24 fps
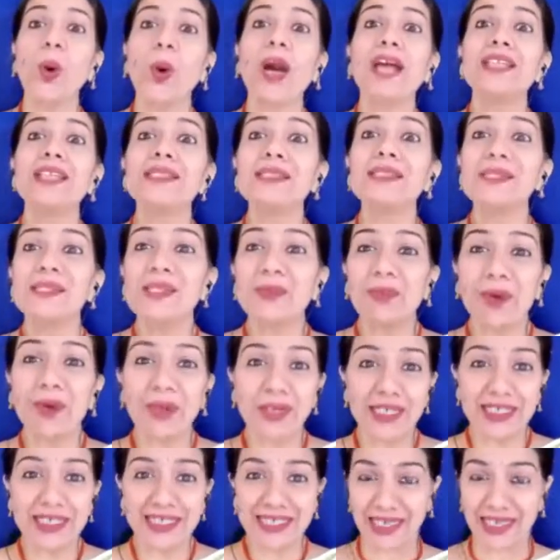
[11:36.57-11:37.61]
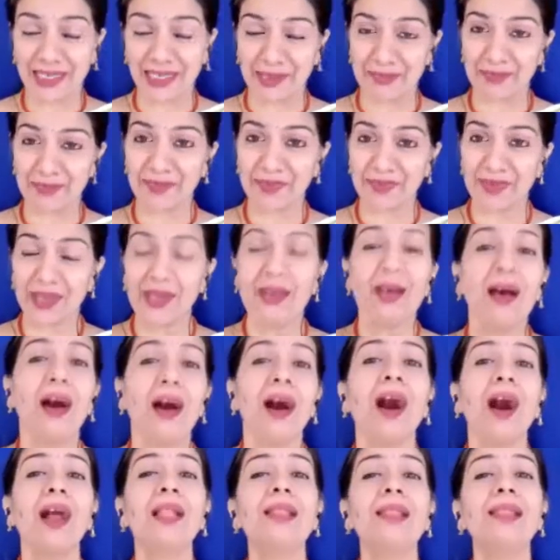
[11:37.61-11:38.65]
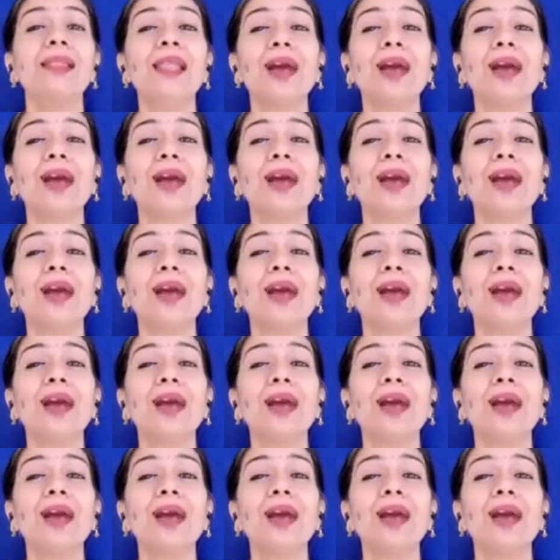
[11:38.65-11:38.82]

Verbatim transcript: Once upon a time, a